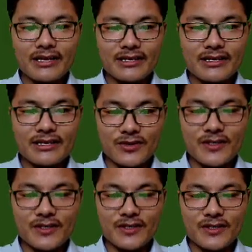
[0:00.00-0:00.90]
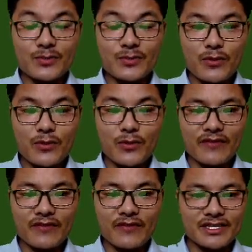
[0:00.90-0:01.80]
So this is what we have
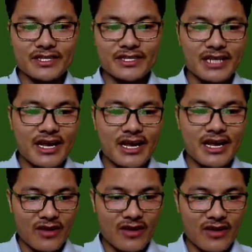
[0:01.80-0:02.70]
discussed. We